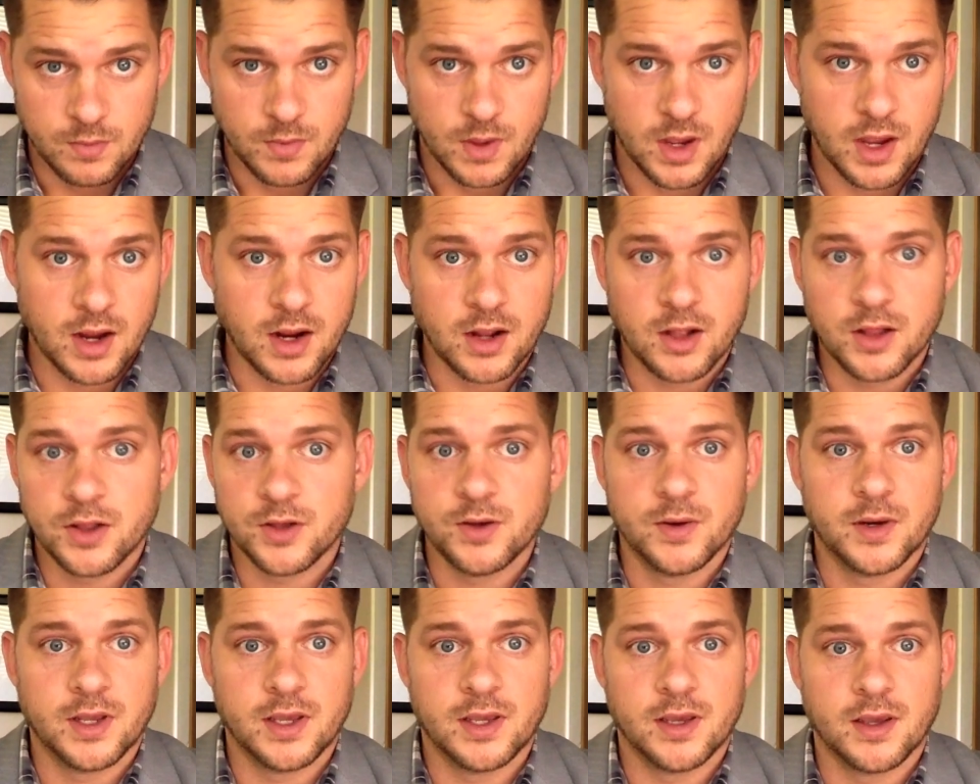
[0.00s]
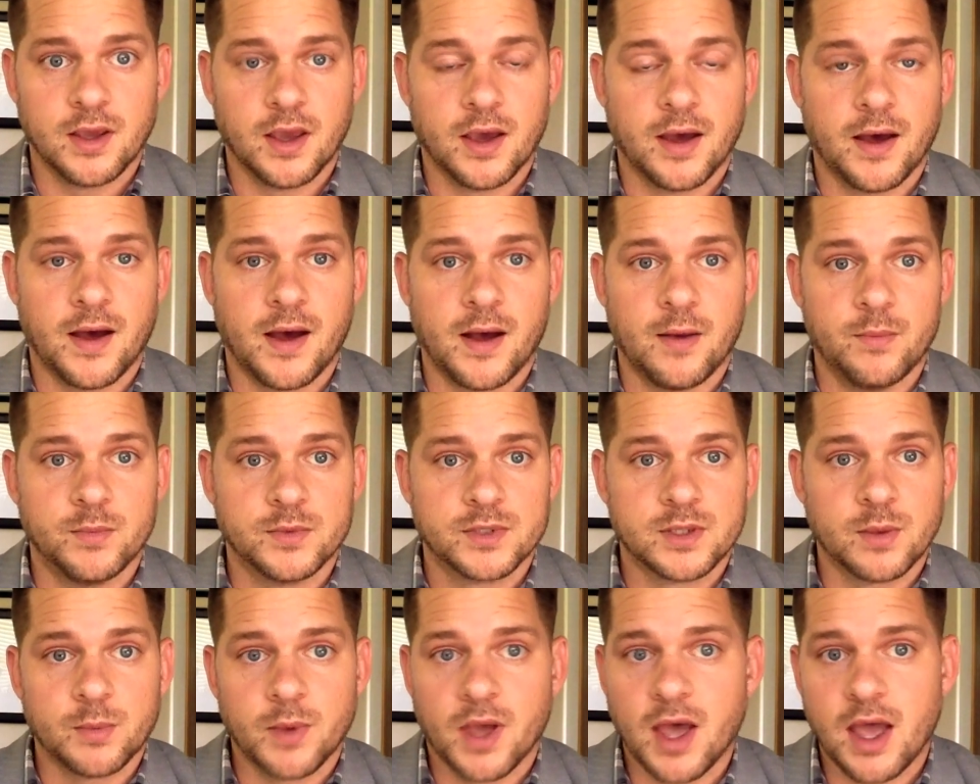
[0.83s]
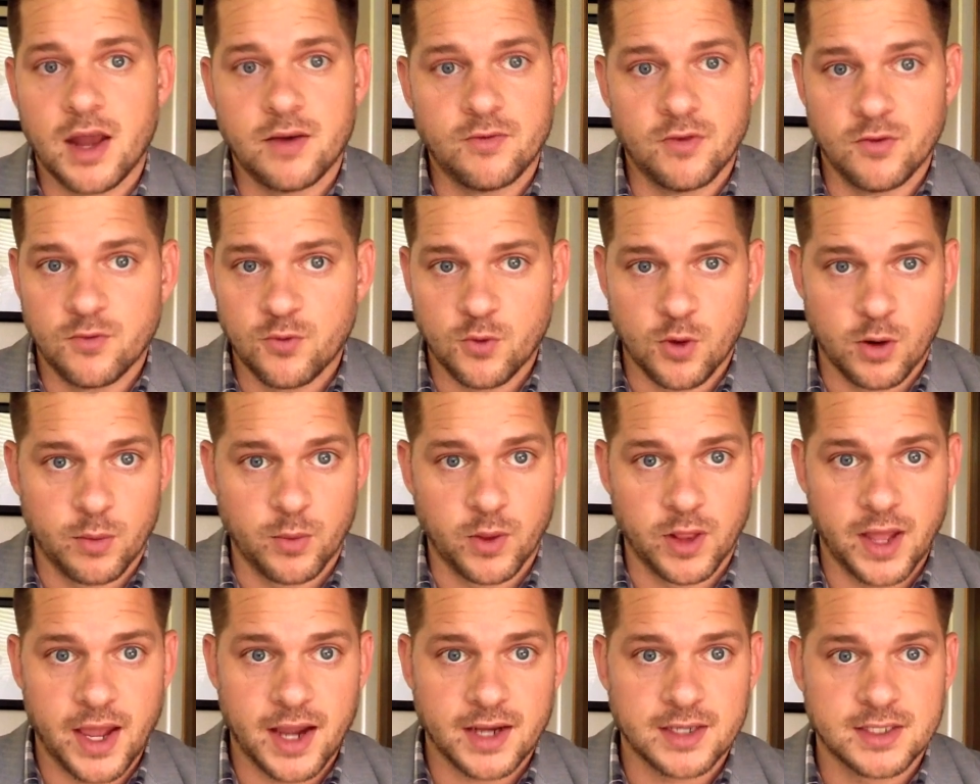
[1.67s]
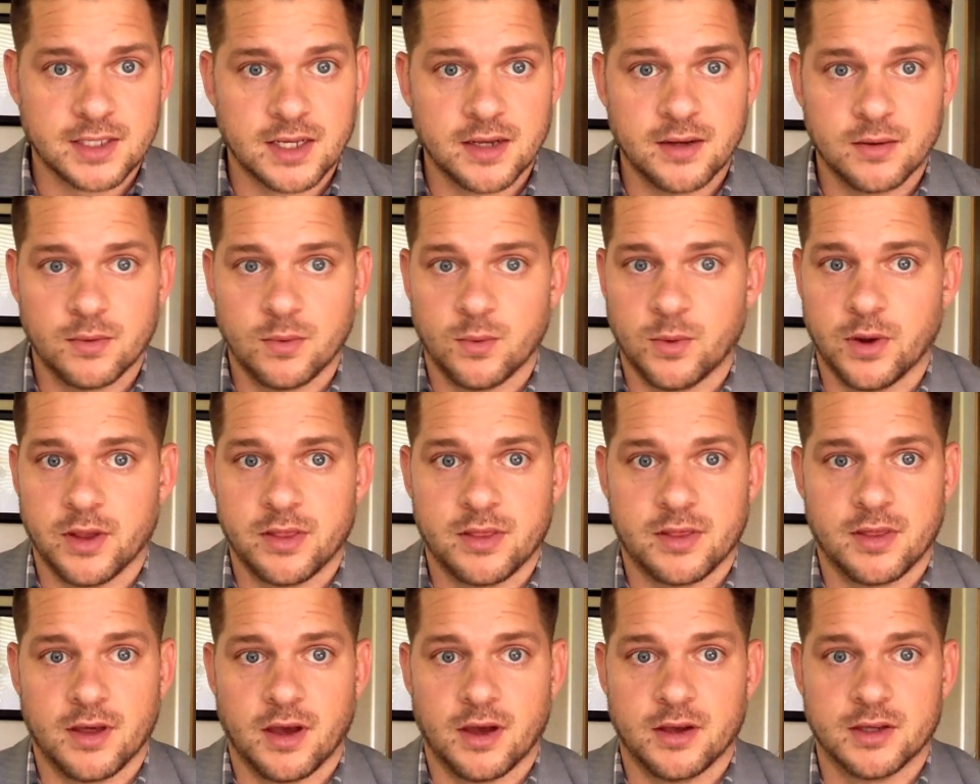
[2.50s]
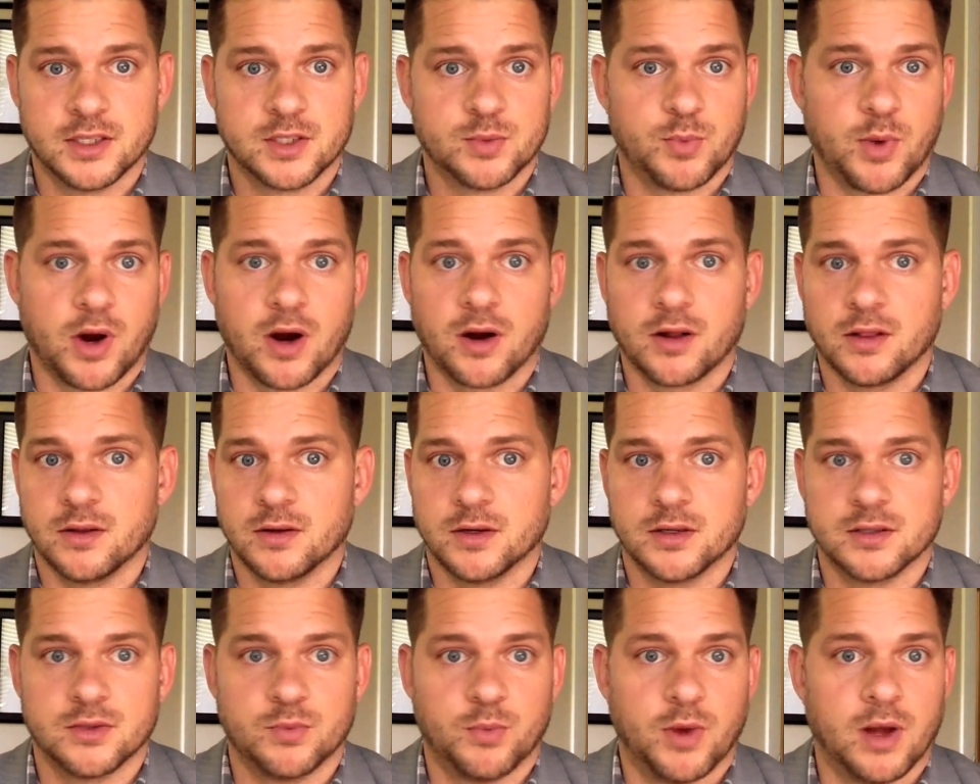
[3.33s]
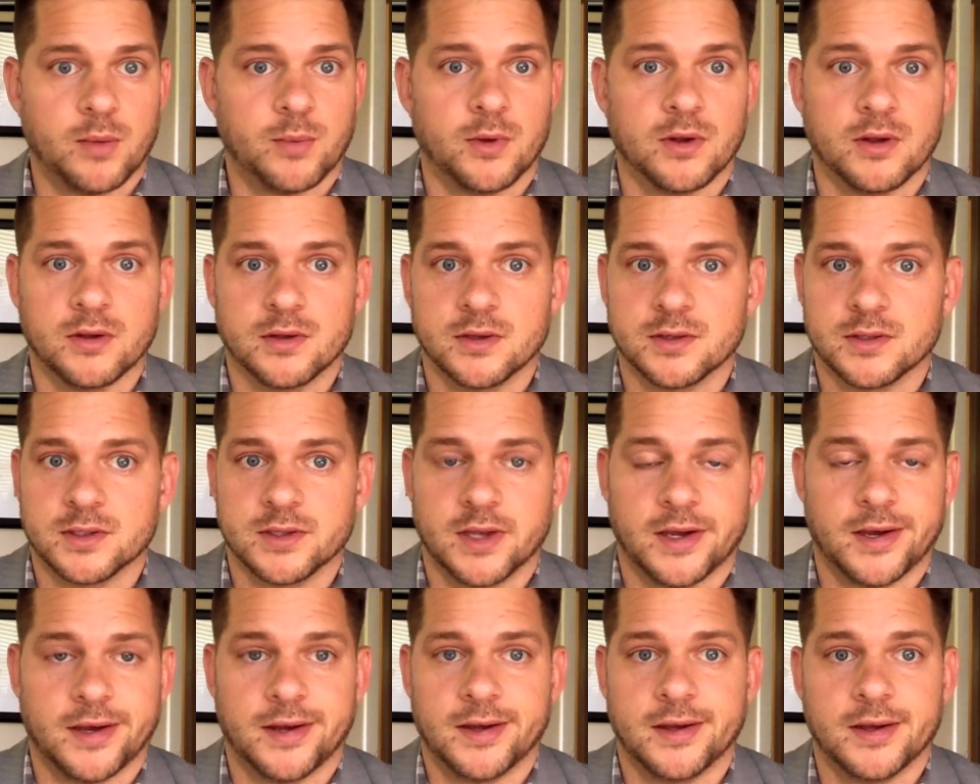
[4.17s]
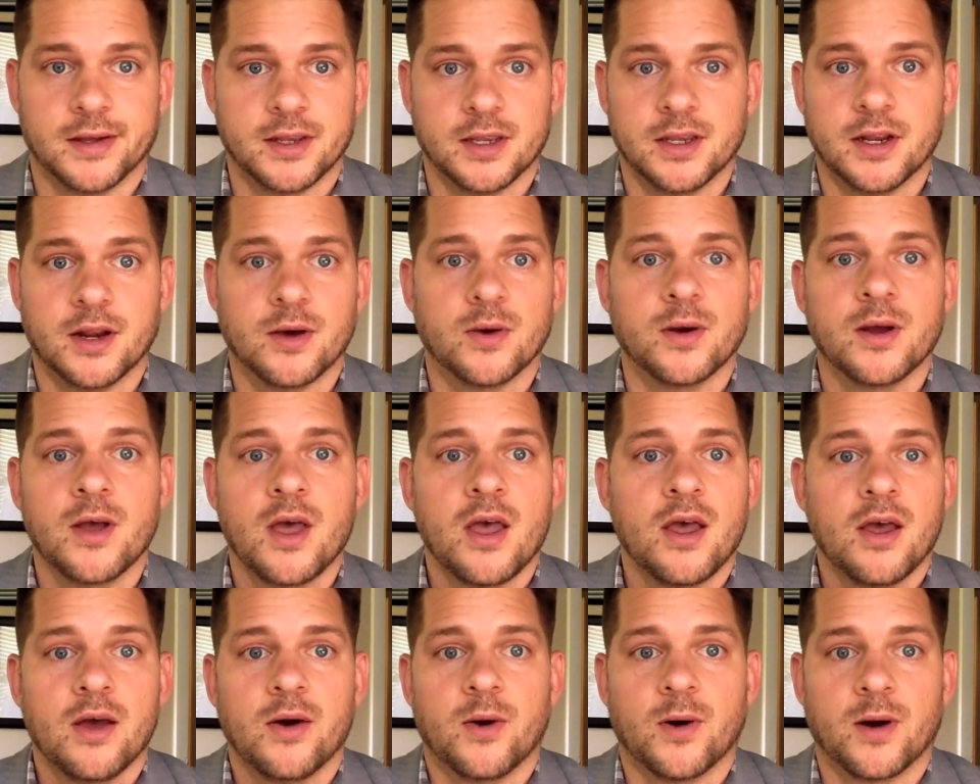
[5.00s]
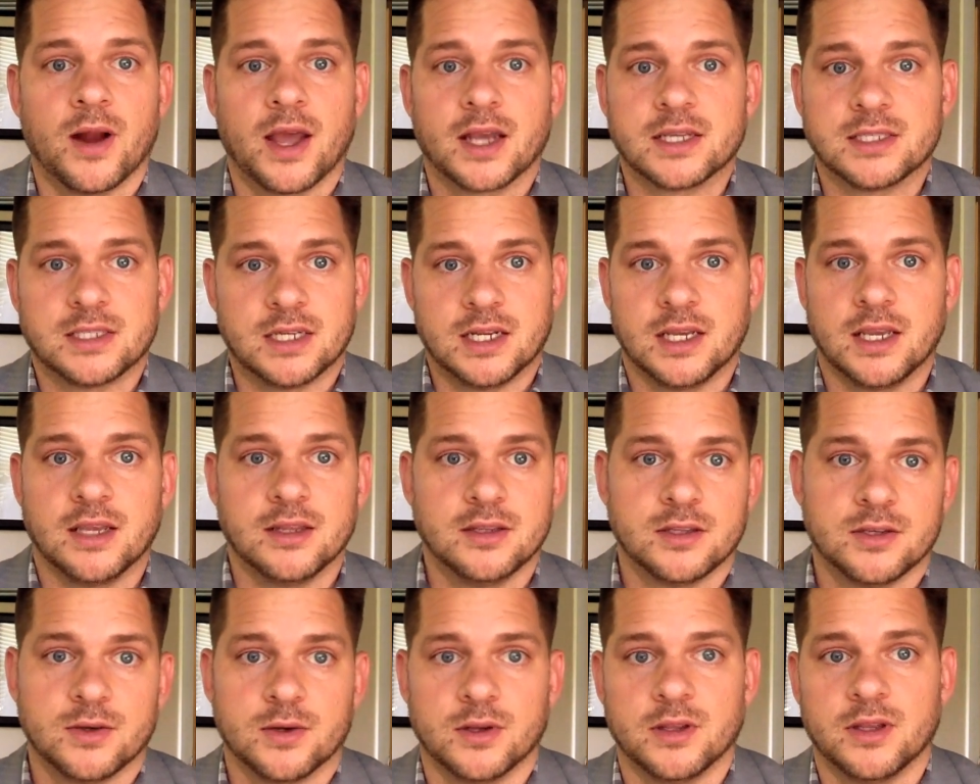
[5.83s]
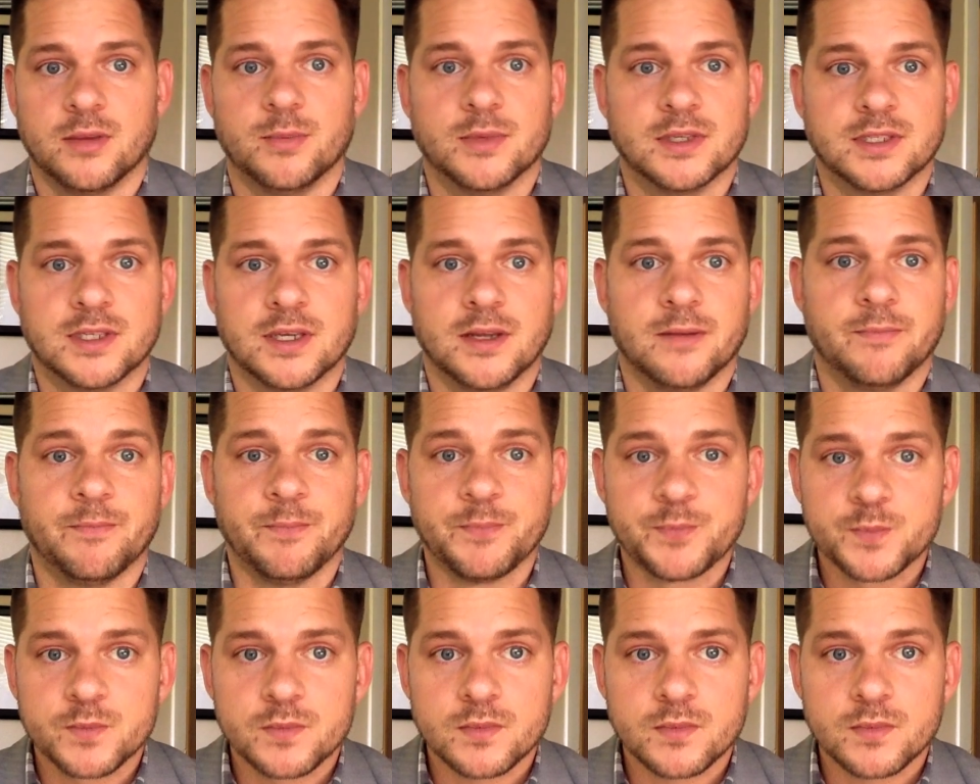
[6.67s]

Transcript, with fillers: including some kind of a formal exit with sparklers, bubbles, or exiting into a limousine.